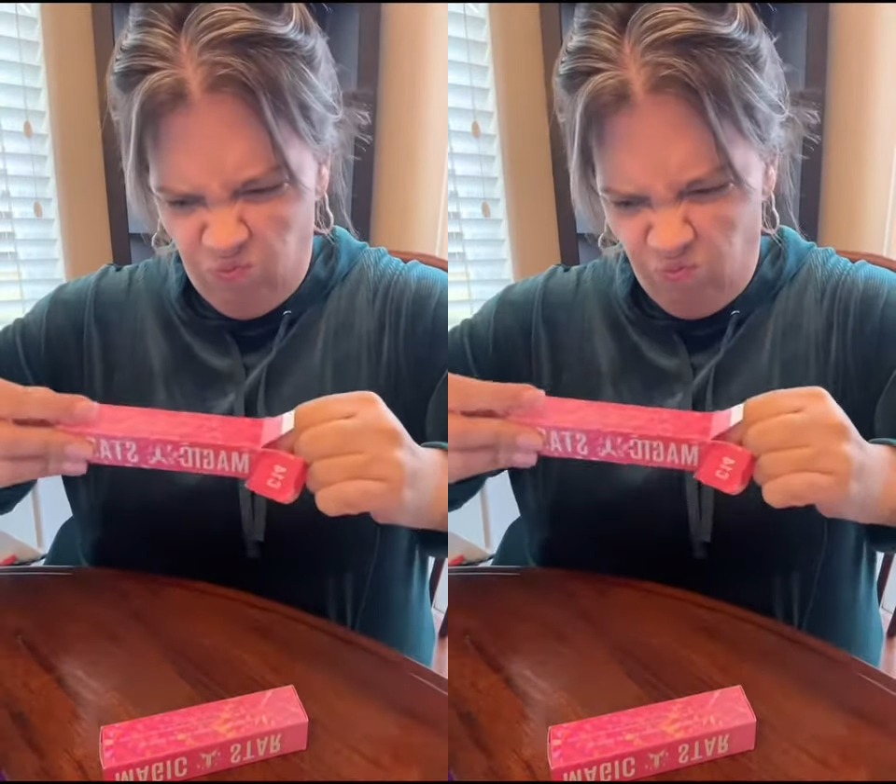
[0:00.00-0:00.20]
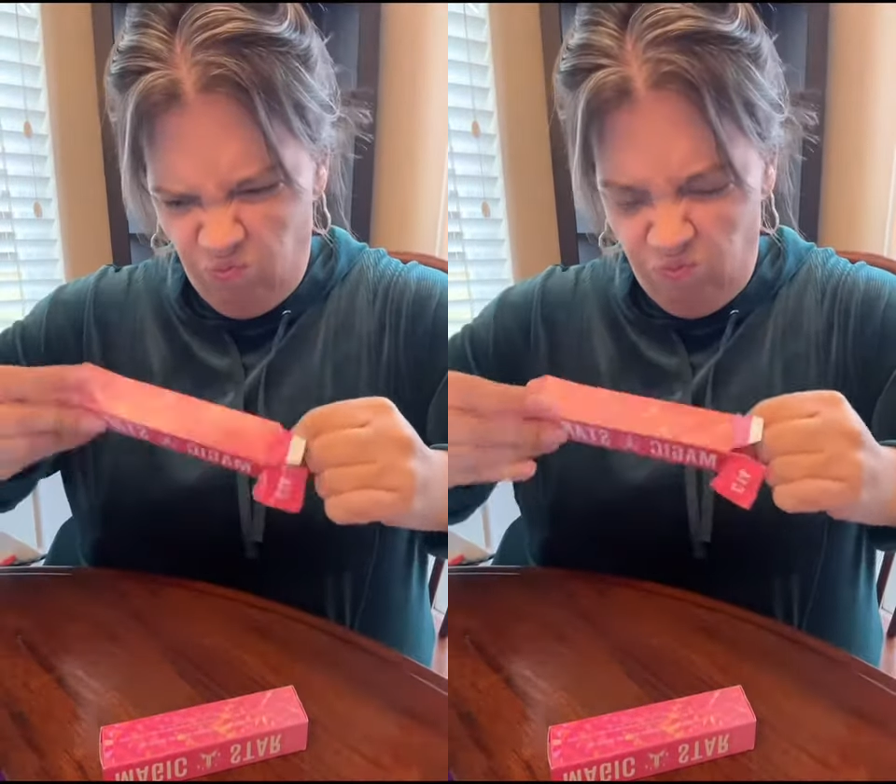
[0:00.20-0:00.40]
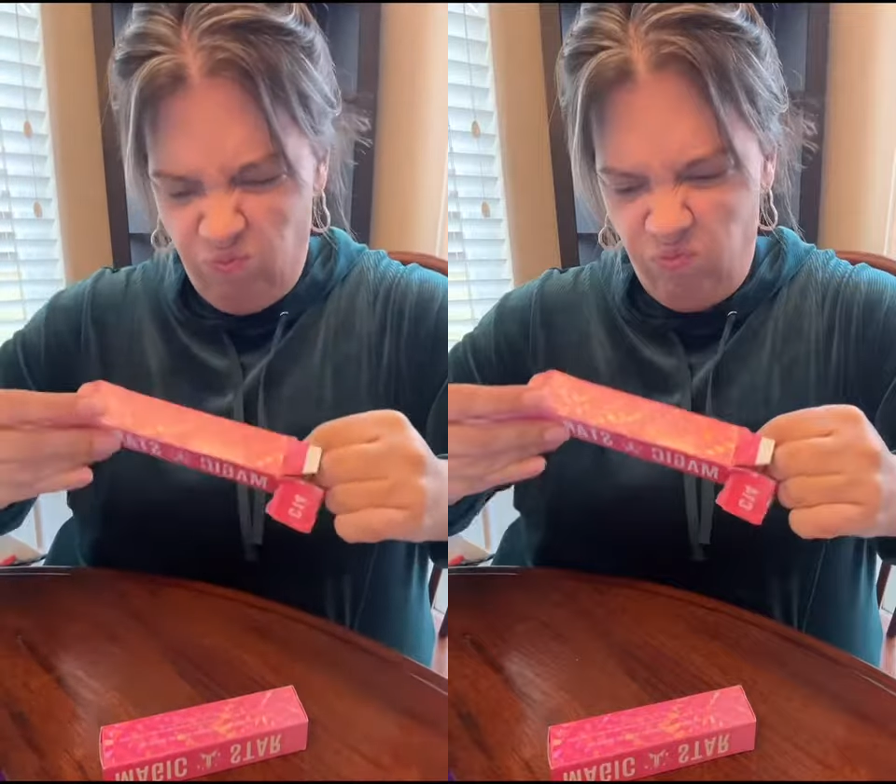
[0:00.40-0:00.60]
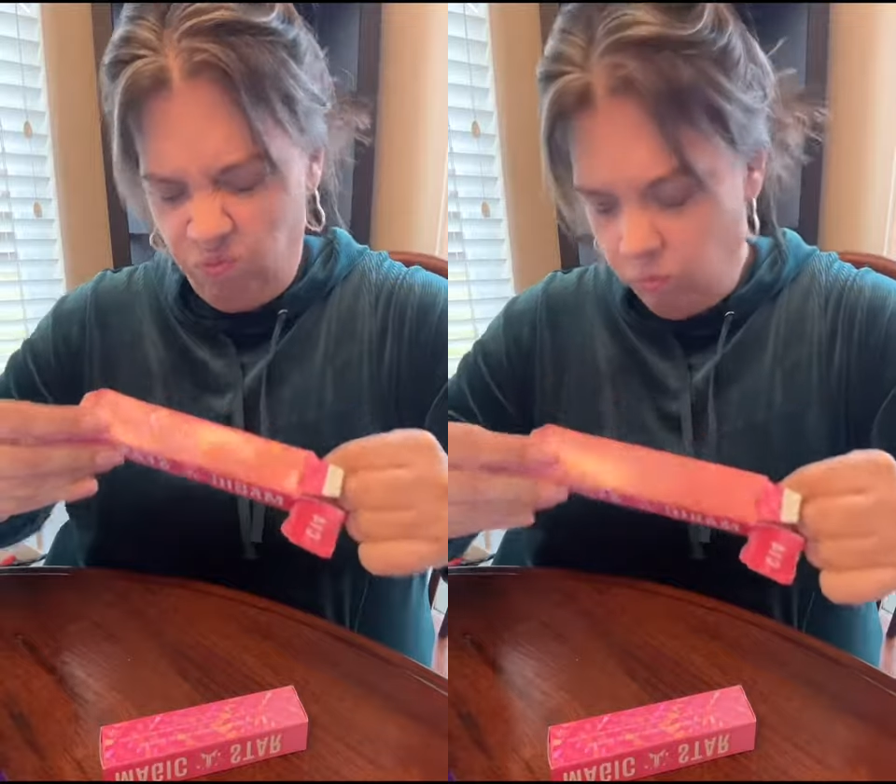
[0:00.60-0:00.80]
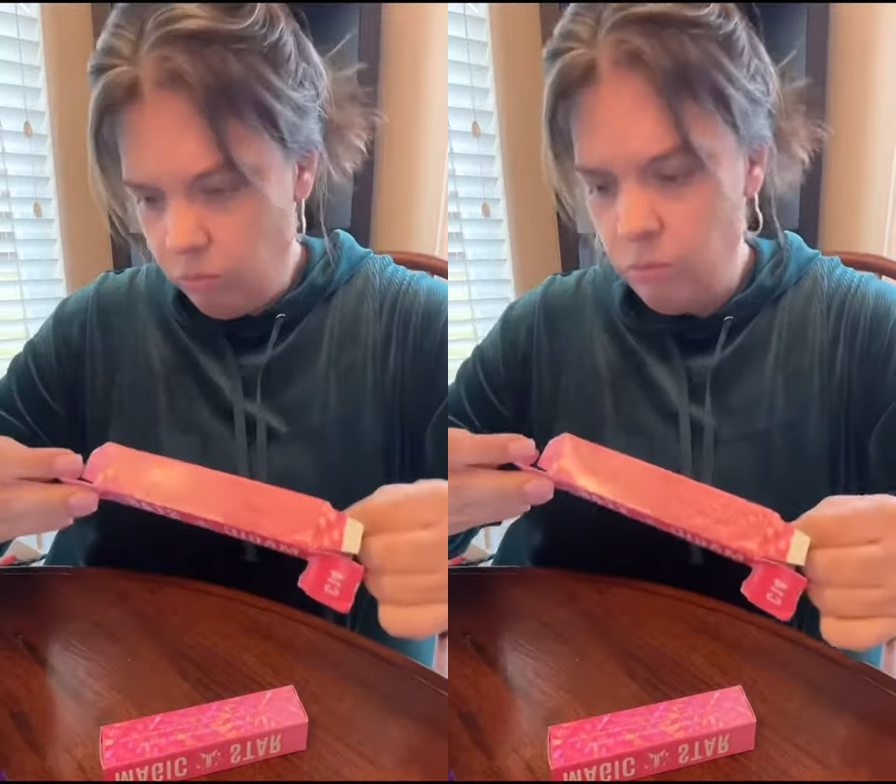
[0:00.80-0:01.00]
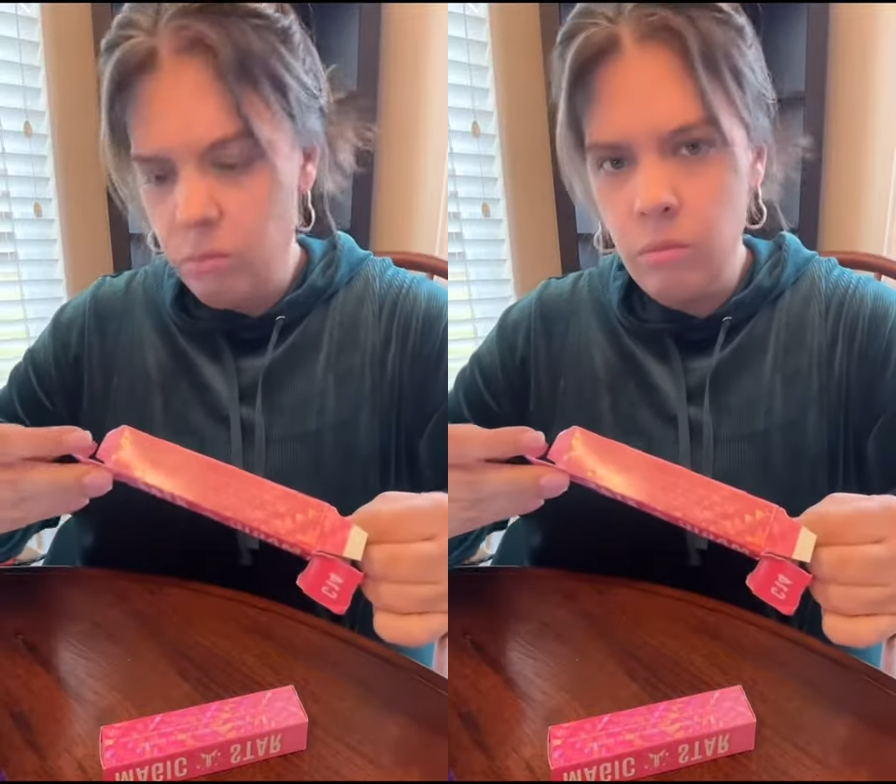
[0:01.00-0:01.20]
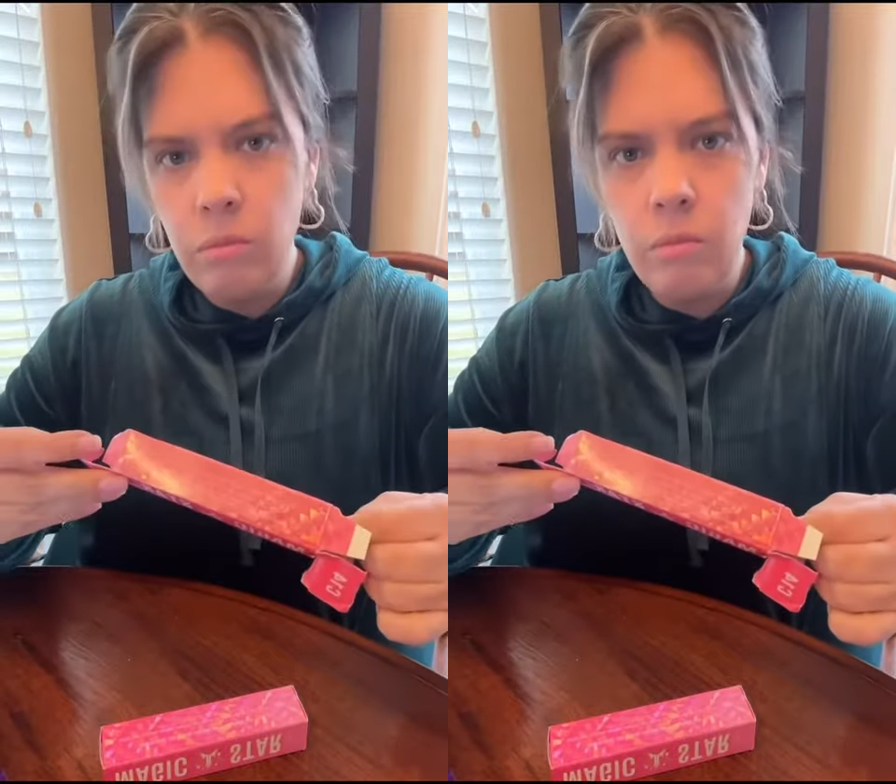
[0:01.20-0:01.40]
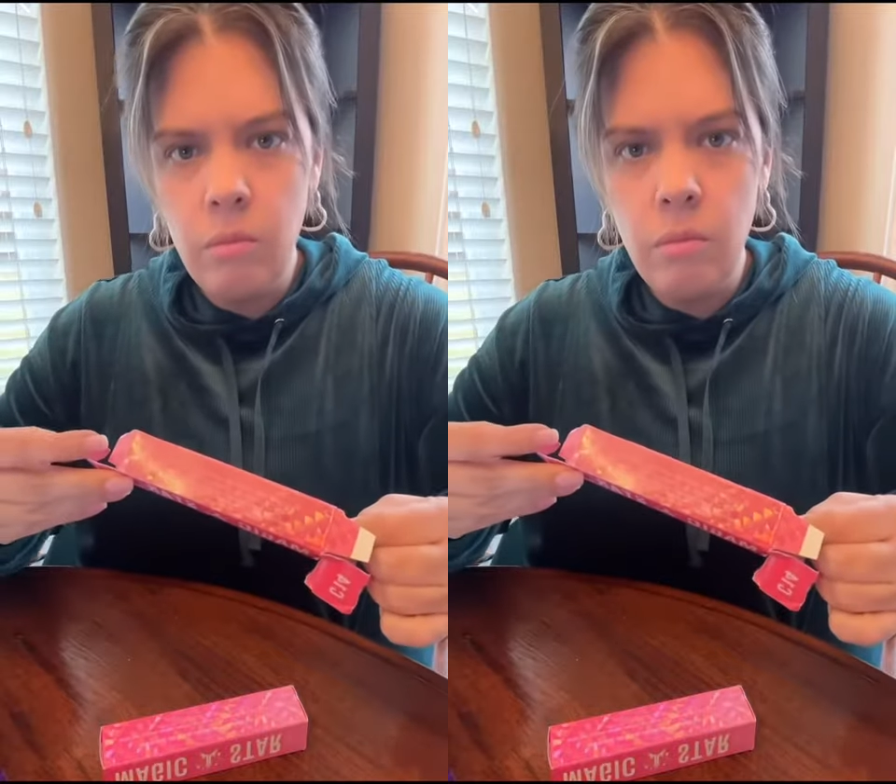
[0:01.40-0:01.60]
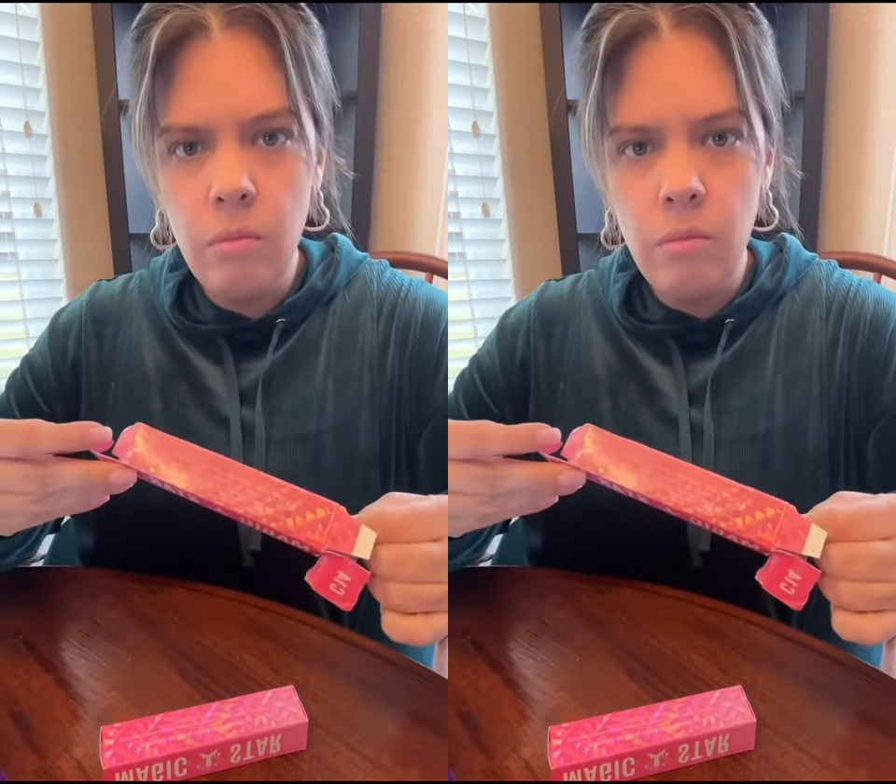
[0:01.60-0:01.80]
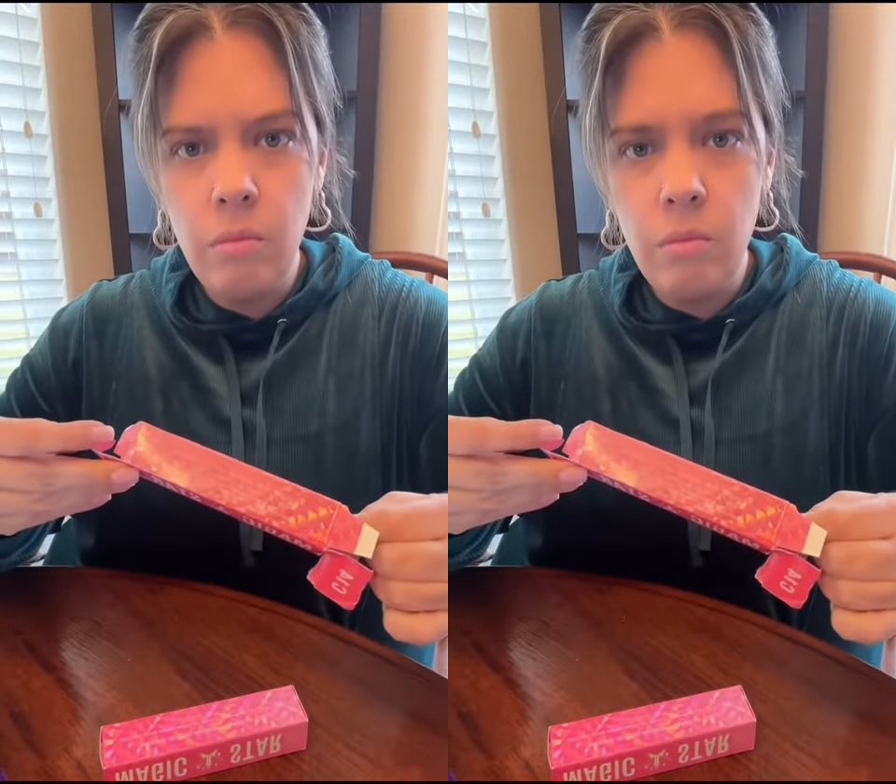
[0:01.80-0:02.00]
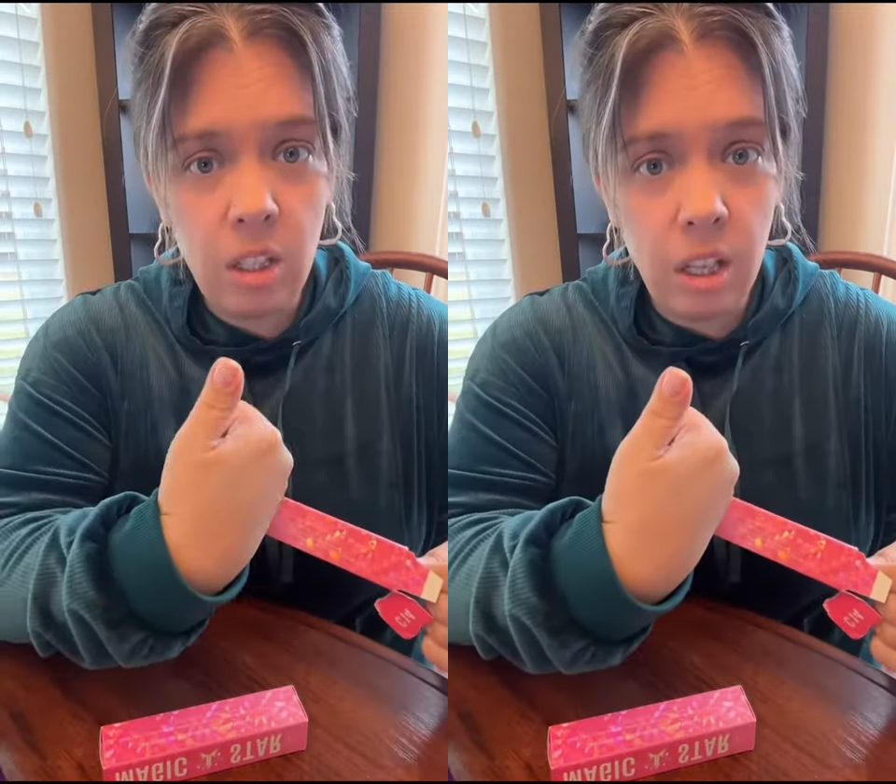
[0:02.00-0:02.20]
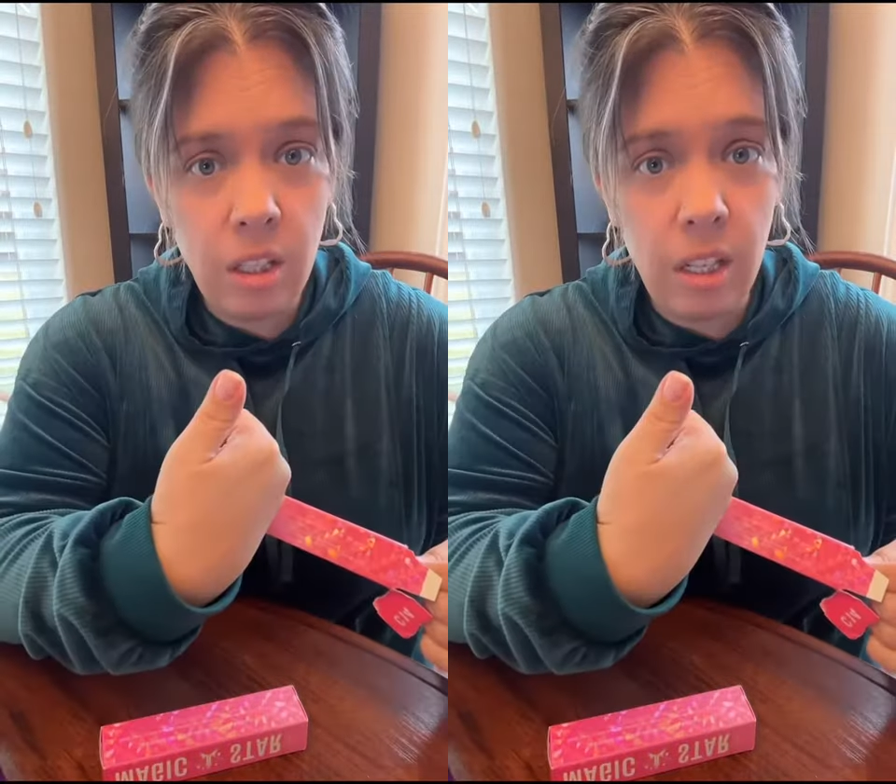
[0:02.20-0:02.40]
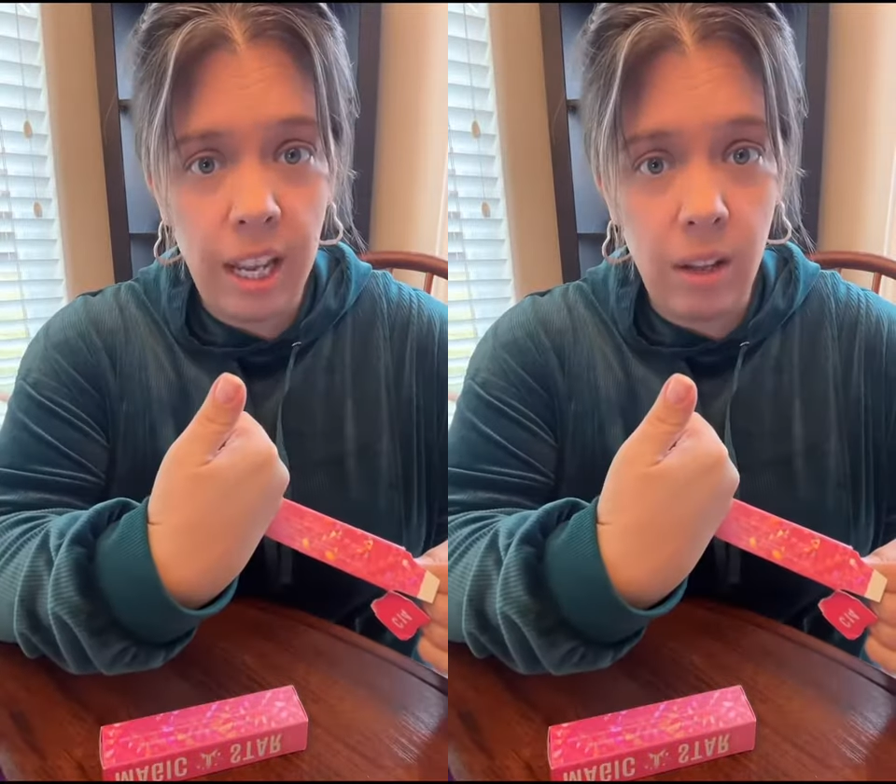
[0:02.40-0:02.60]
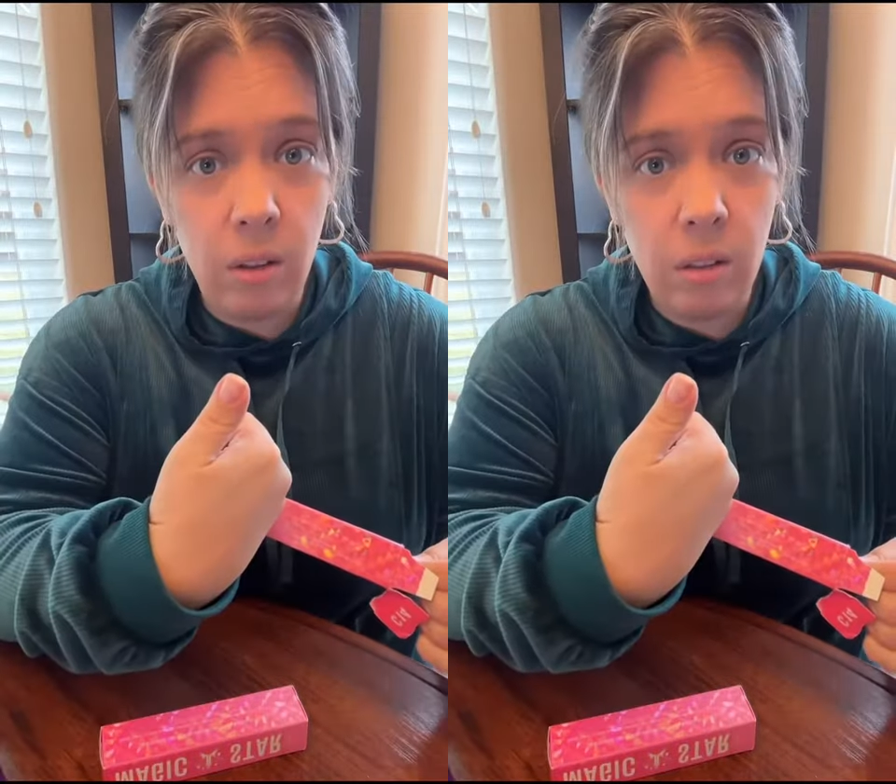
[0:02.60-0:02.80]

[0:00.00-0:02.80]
I just lost a nail.